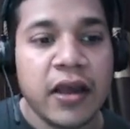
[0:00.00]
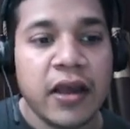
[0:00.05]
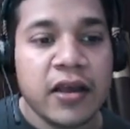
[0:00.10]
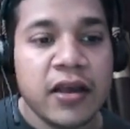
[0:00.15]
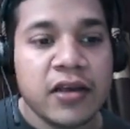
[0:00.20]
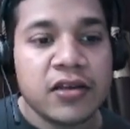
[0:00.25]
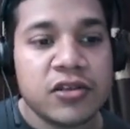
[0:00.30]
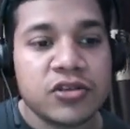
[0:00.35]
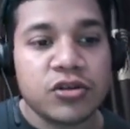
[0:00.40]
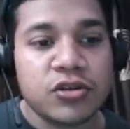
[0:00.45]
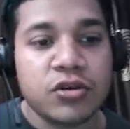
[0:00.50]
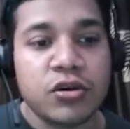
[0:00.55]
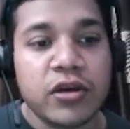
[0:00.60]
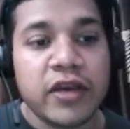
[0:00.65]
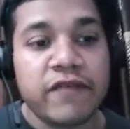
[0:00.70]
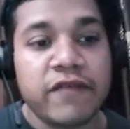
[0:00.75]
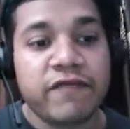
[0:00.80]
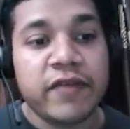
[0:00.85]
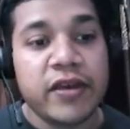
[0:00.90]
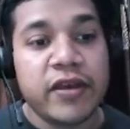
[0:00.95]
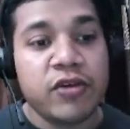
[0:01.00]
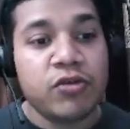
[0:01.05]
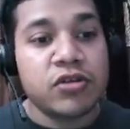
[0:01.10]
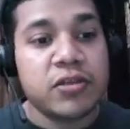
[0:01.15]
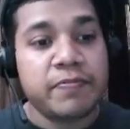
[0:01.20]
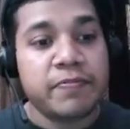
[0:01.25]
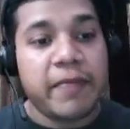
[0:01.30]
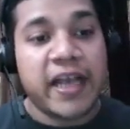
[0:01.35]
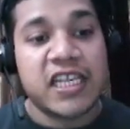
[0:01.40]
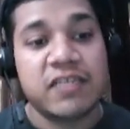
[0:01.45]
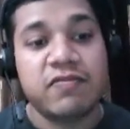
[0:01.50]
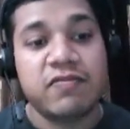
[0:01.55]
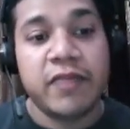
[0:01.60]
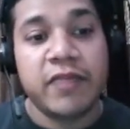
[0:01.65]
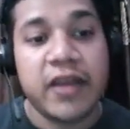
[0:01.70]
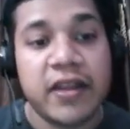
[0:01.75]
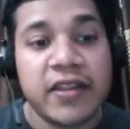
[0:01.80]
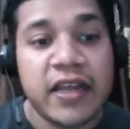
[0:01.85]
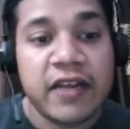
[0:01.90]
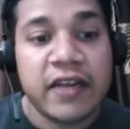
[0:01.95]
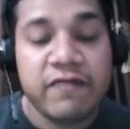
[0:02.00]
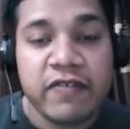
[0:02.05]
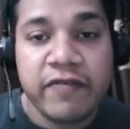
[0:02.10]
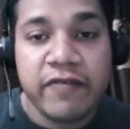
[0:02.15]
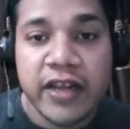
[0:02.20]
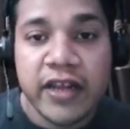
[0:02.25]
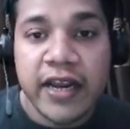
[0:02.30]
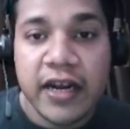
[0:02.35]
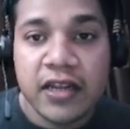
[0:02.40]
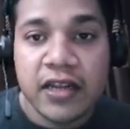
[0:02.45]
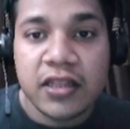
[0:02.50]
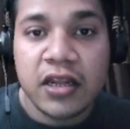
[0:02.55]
So if we use maximum here, then we will get the